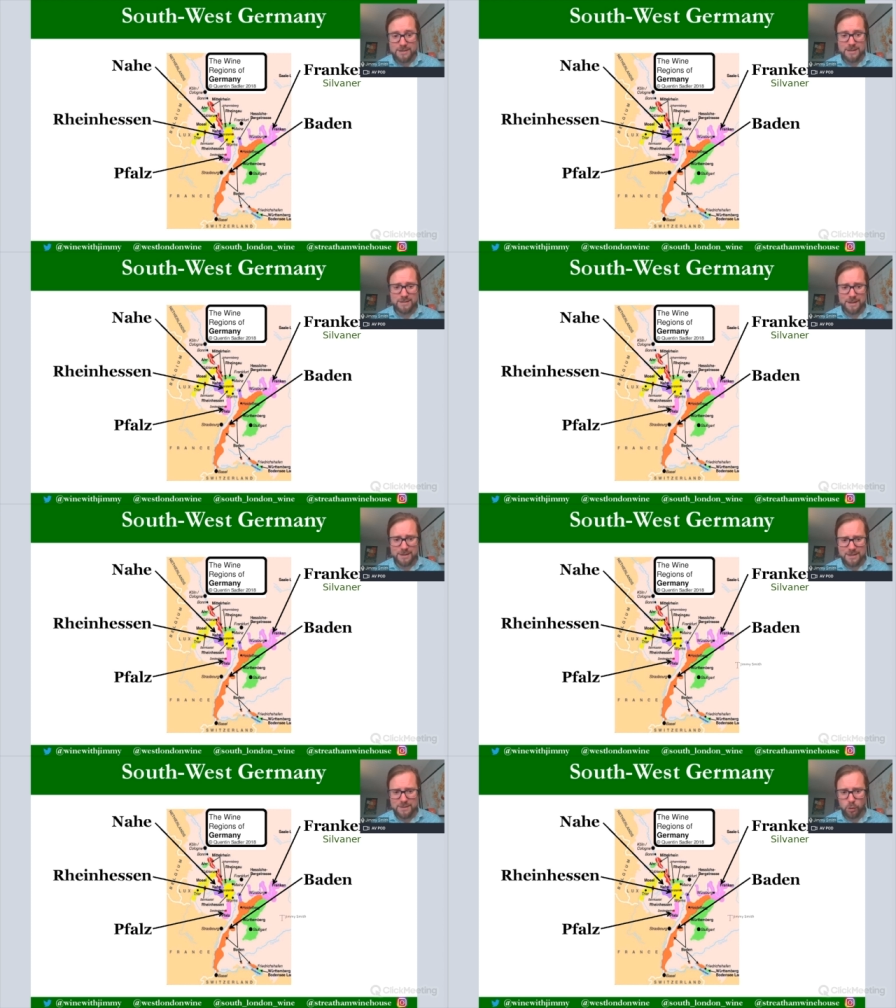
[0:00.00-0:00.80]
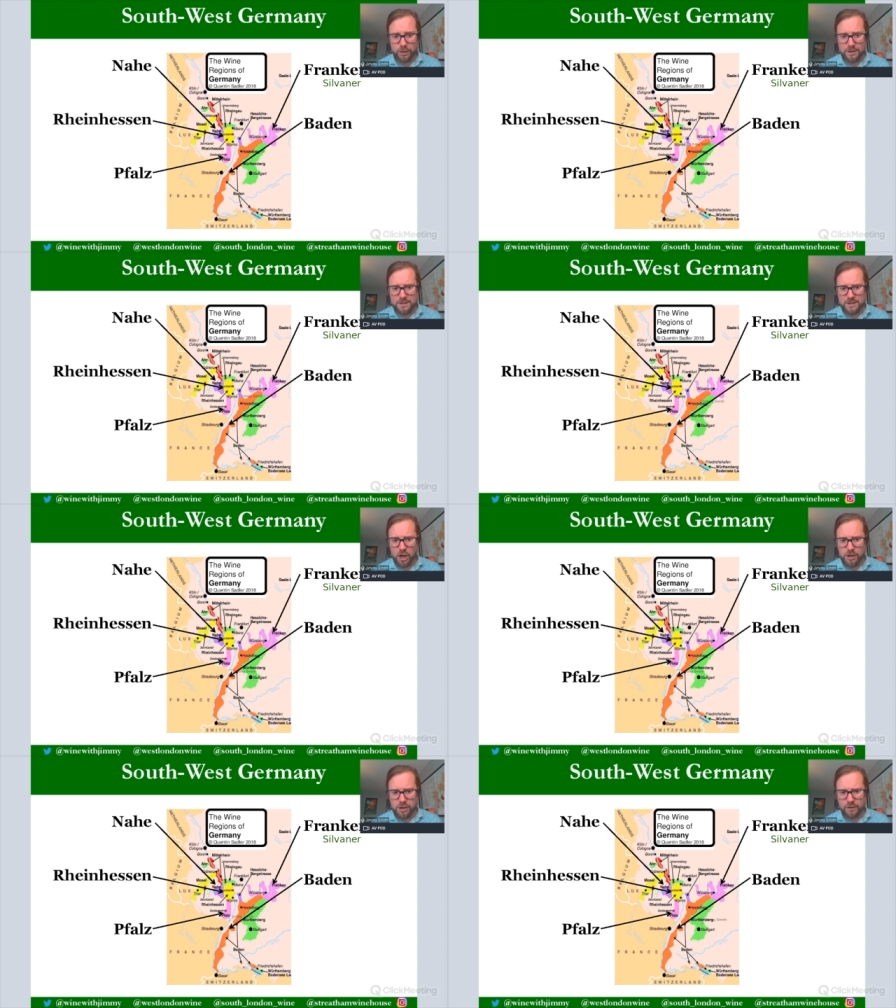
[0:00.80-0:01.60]
it's in this one, it's this
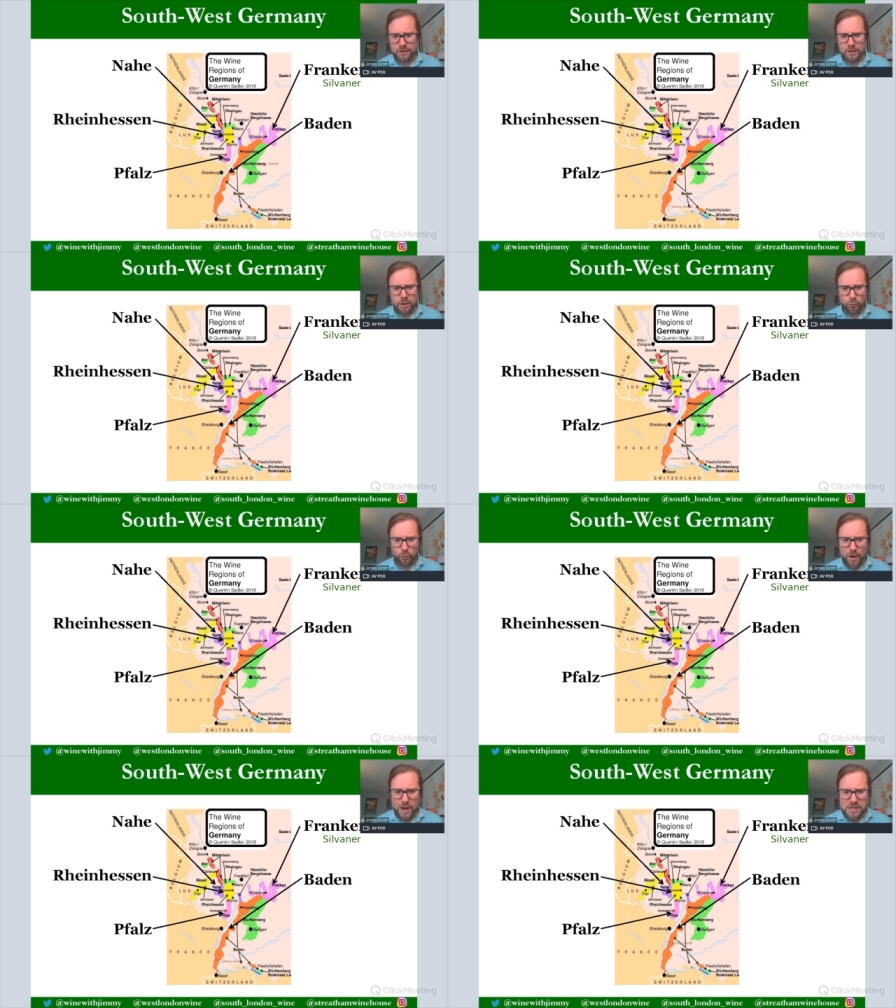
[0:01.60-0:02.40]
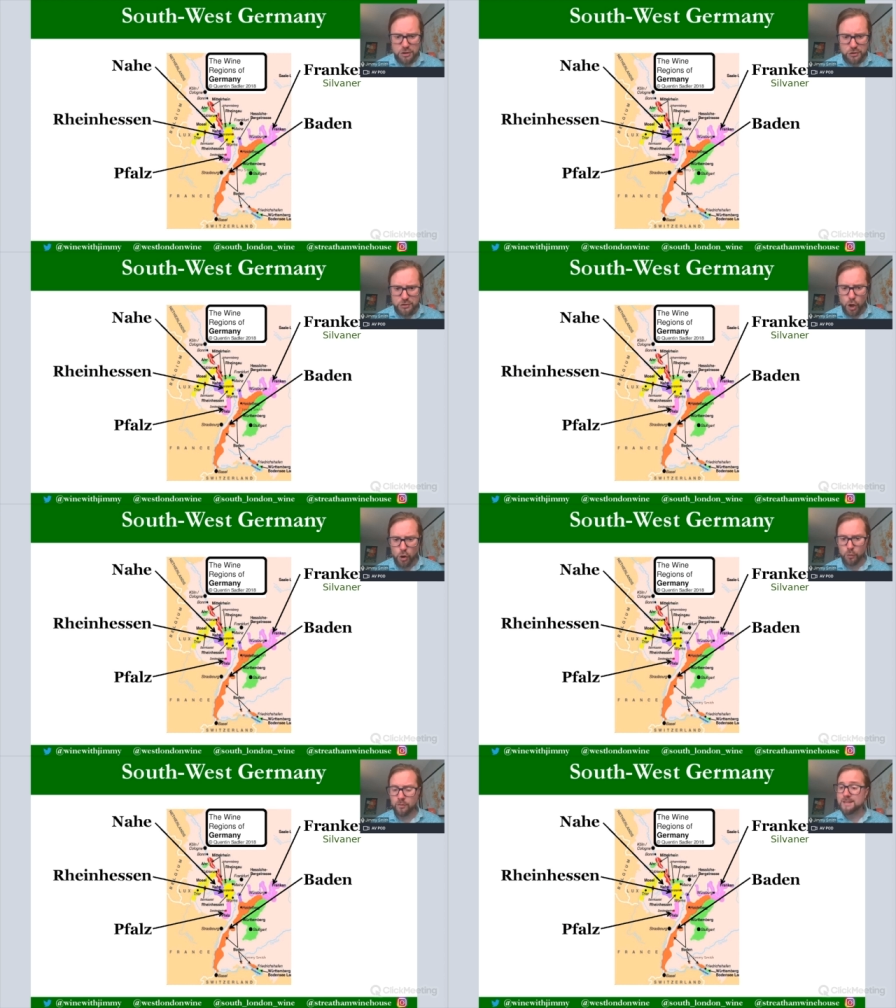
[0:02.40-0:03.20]
kind of reddish
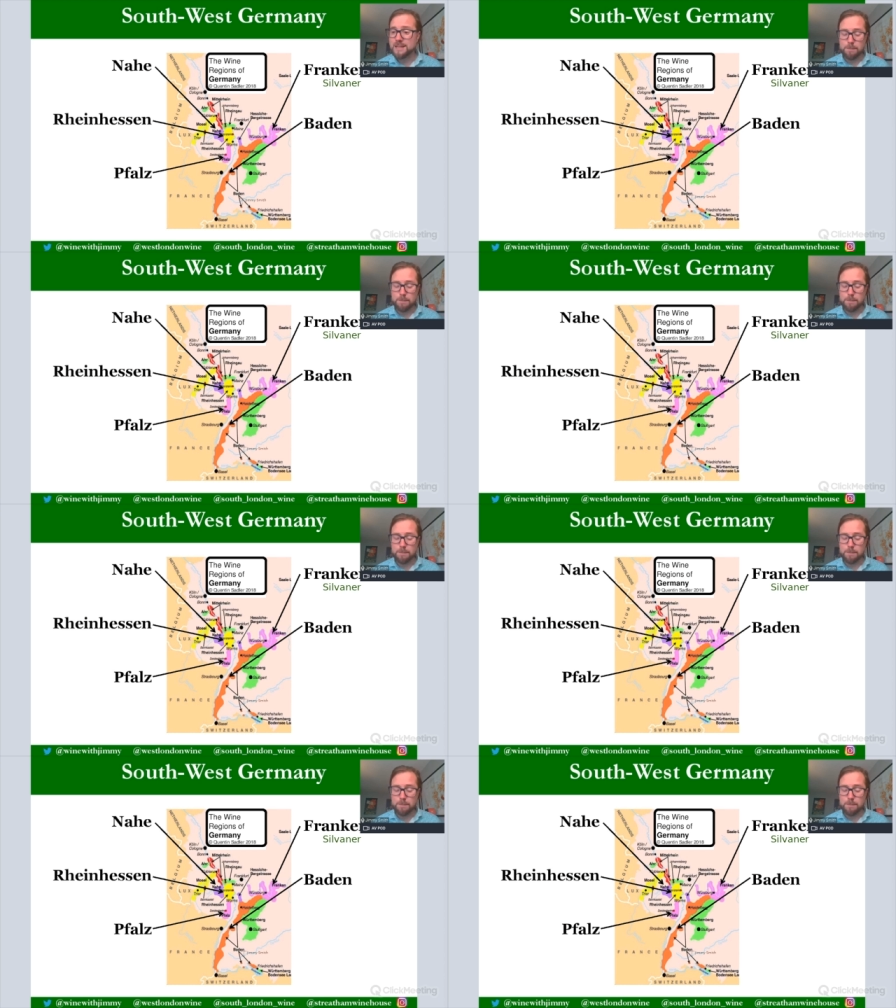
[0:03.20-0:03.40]
zone. This is